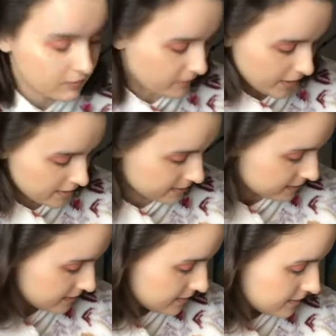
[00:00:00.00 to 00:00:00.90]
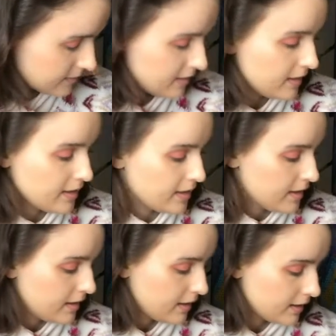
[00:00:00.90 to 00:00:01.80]
a vest.
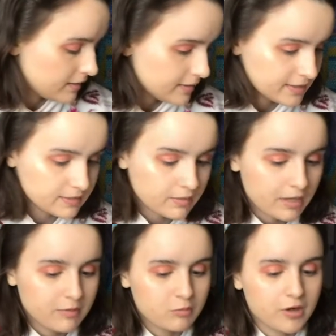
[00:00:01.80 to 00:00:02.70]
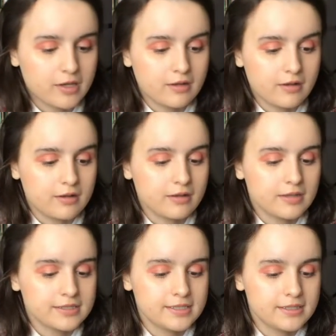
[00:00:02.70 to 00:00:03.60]
And this is what I've been working on.
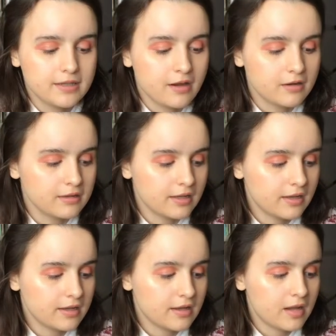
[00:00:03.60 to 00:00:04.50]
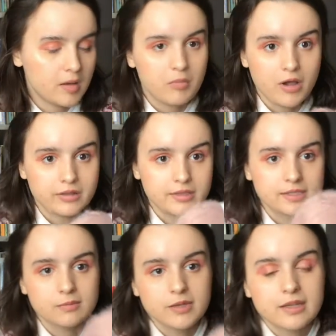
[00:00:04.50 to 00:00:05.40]
This is the yarn that I bought
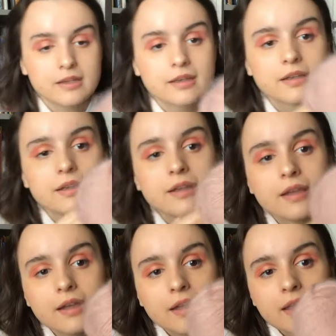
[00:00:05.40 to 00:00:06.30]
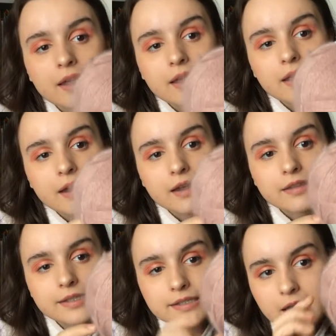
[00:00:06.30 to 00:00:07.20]
this week. And
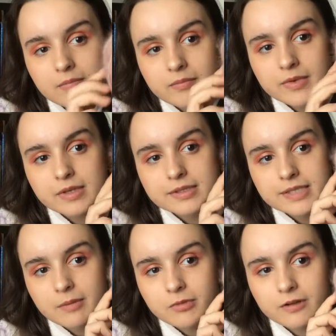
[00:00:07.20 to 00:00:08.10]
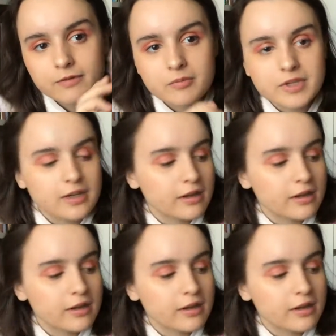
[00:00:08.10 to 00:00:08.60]
this came separate from the